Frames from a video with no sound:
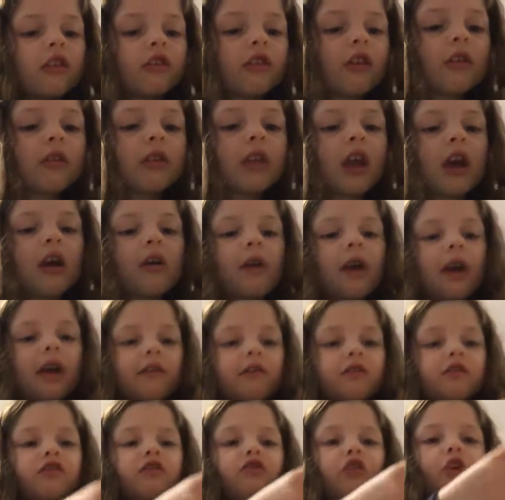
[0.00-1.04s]
so now I
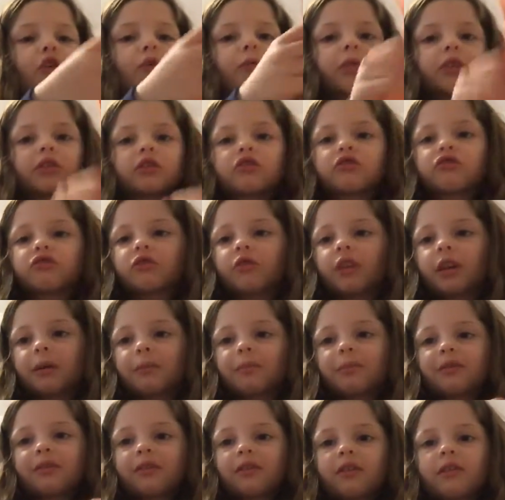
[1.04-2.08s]
have so much
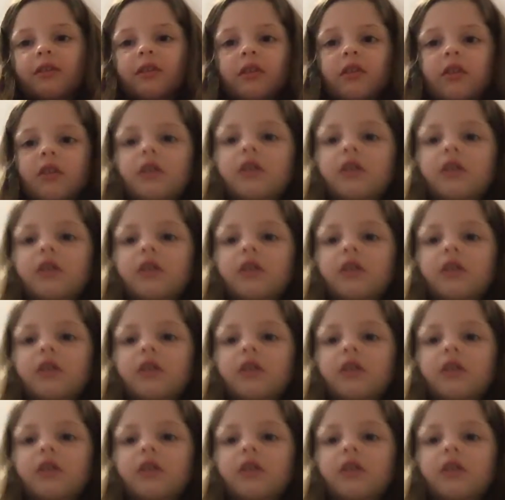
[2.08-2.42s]
strips.